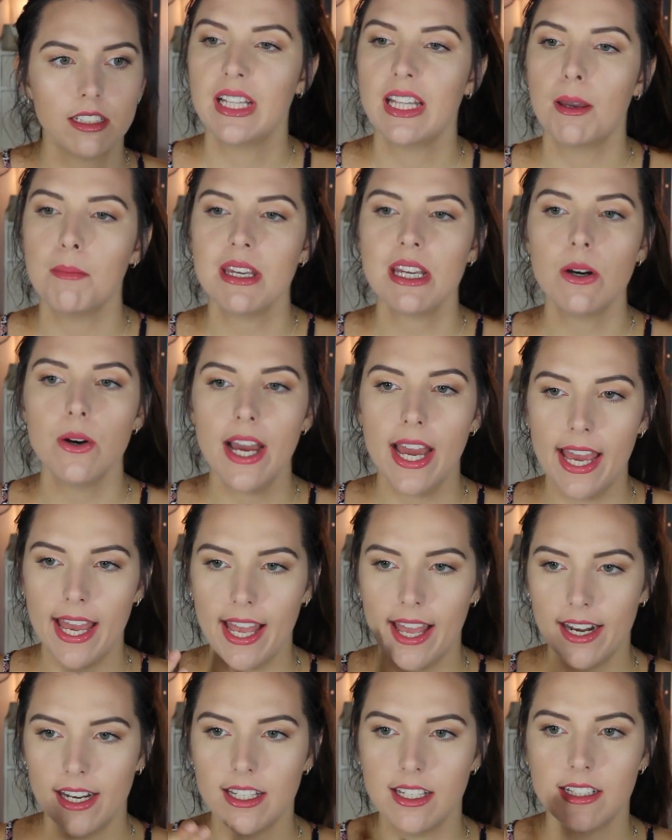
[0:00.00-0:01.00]
Let me go
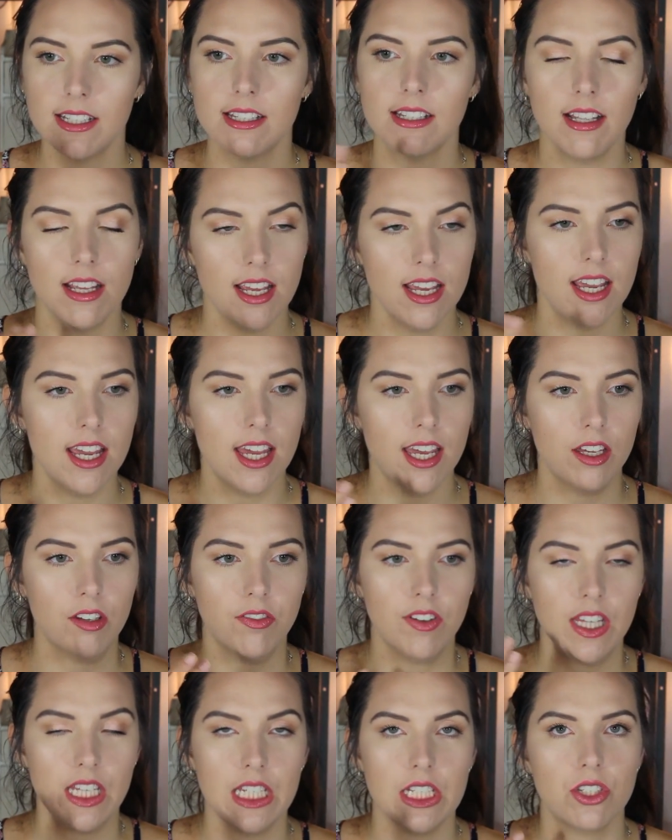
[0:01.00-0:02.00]
ahead, see
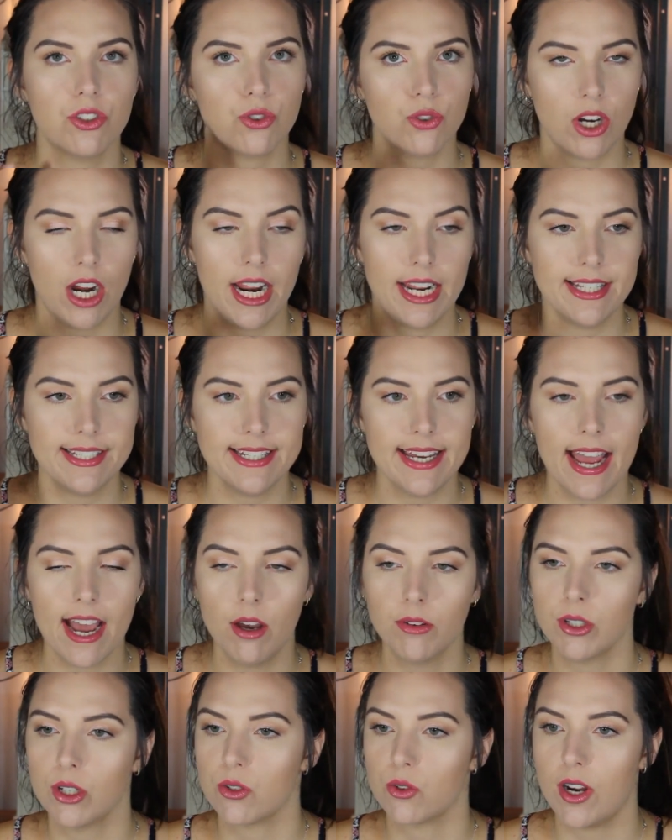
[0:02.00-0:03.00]
if this dries
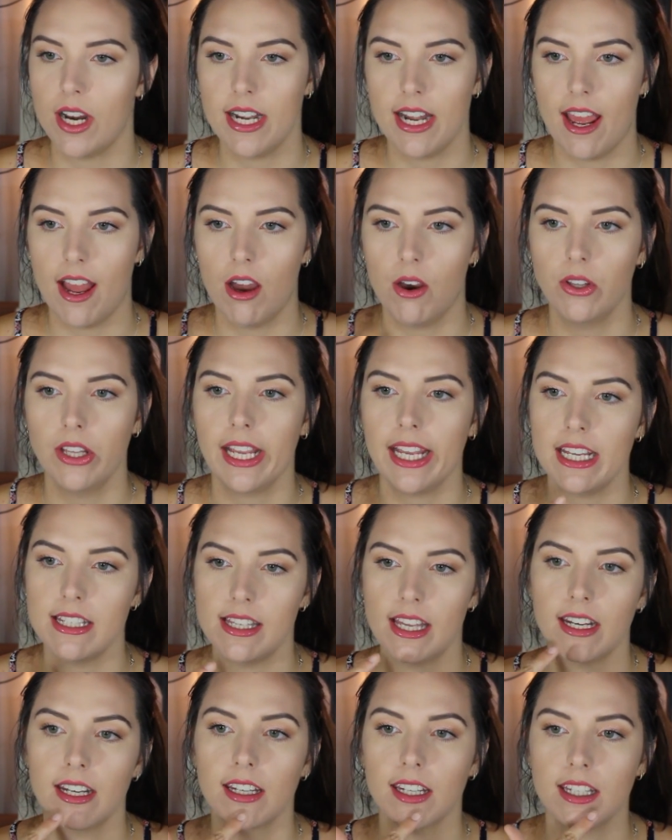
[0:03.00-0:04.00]
down because right now, like I
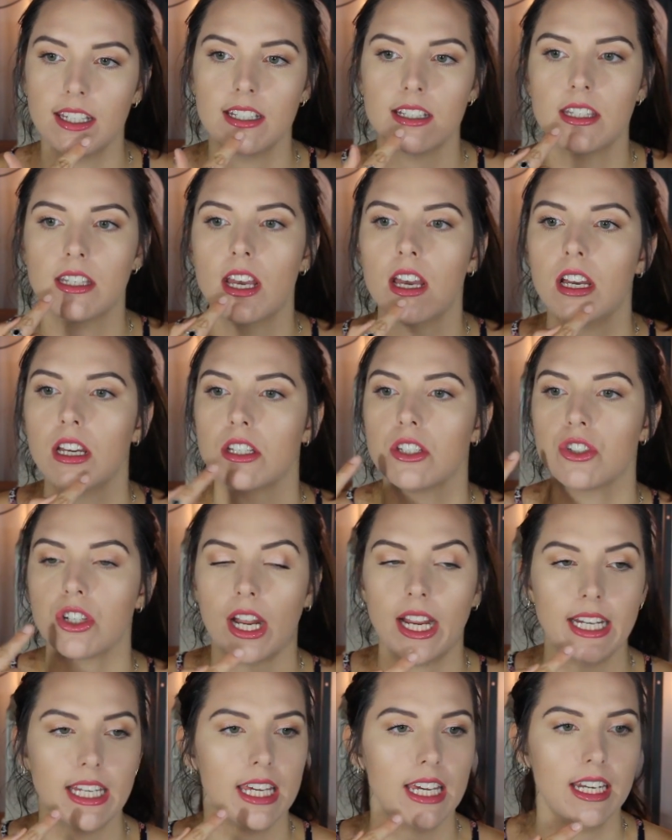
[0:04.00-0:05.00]
said, it is
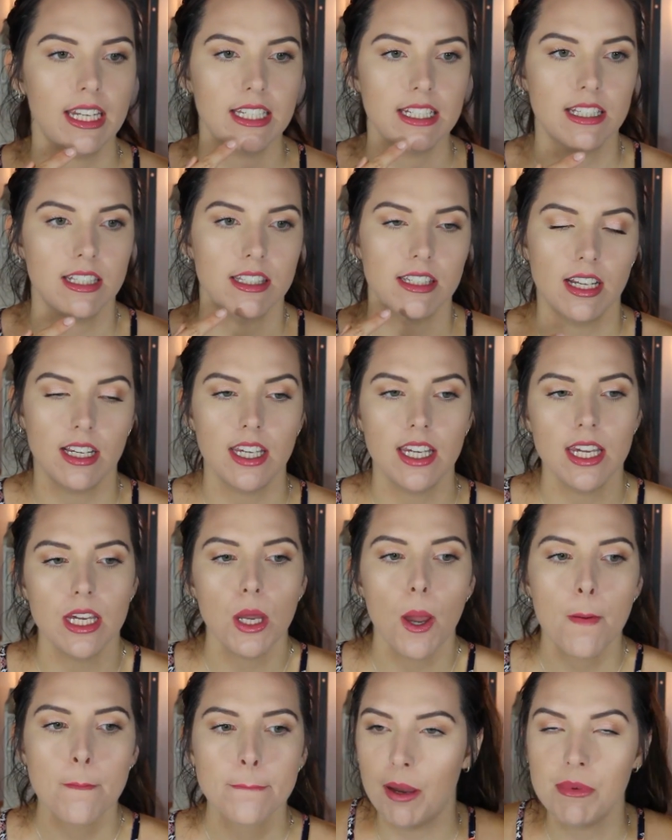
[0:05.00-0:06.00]
shiny, it is sticky.